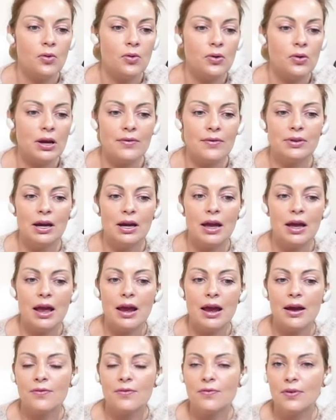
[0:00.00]
we have the
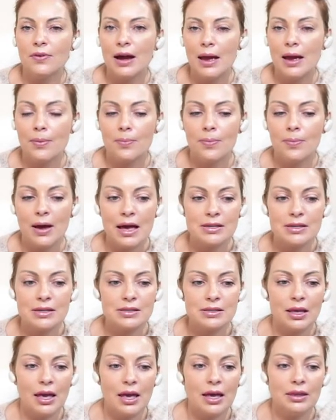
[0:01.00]
air fry
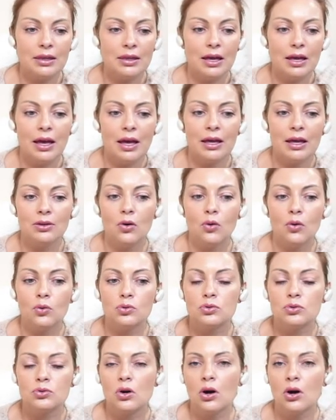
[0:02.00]
basket and
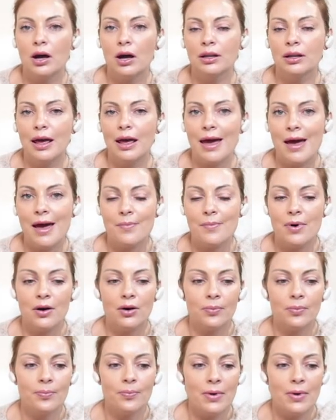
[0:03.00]
also an
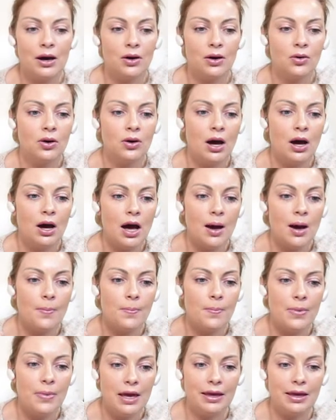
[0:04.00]
enamel
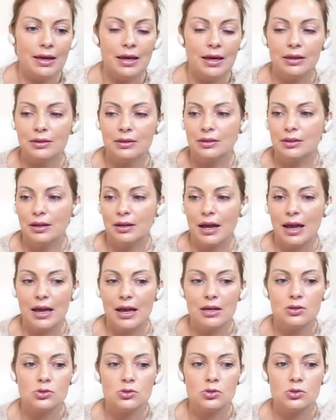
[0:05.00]
uh, baking tray.